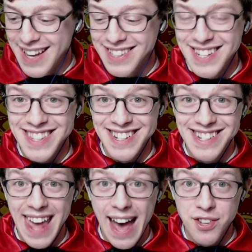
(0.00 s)
the
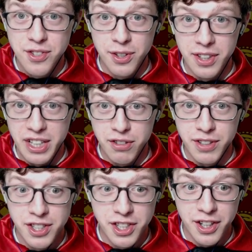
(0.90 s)
dastardly
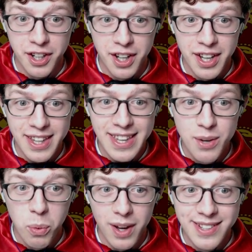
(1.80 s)
creature he
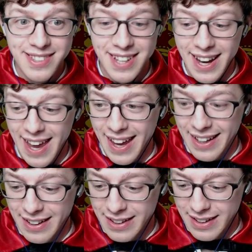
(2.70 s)
was today.
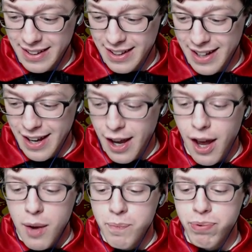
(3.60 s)

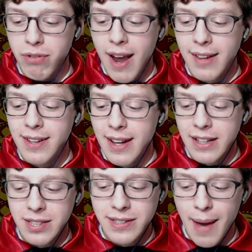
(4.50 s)
Brandon
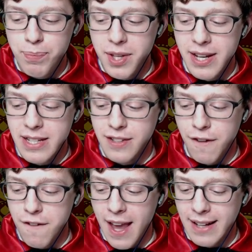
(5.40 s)
accepted his
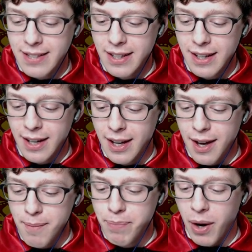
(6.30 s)
fate,
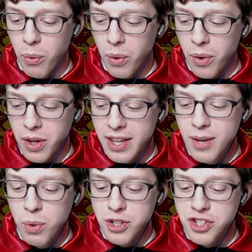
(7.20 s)
but he
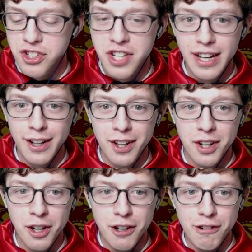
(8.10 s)
was still
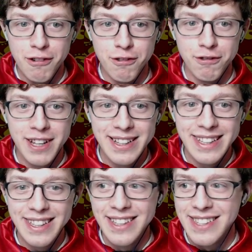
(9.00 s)

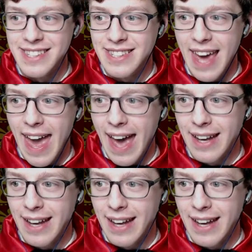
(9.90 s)
really sad.